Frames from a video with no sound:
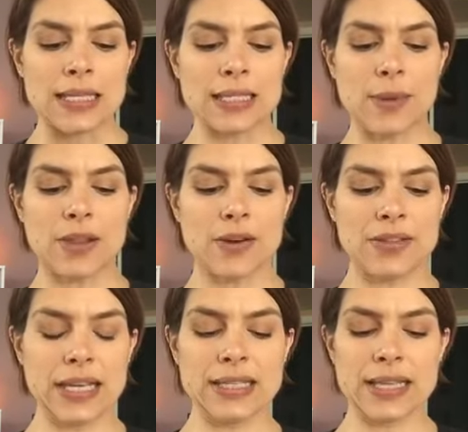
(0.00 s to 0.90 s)
Some other
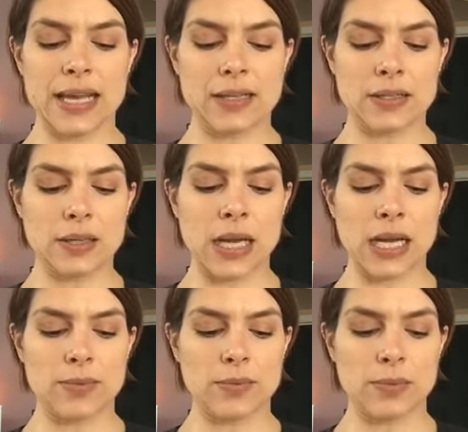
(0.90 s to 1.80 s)
things that
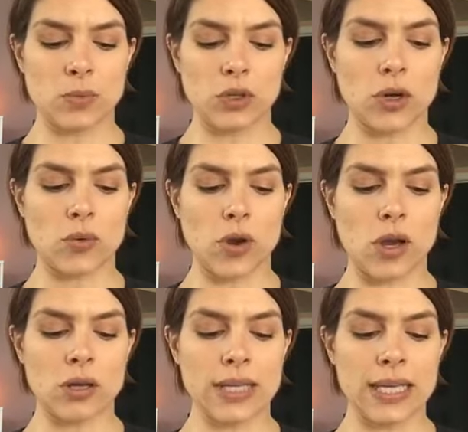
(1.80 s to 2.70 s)
will go
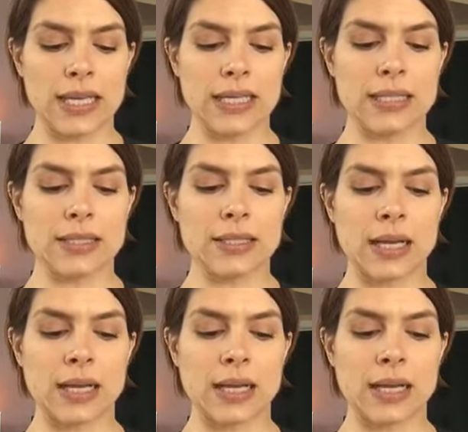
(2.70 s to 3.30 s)
wrong is,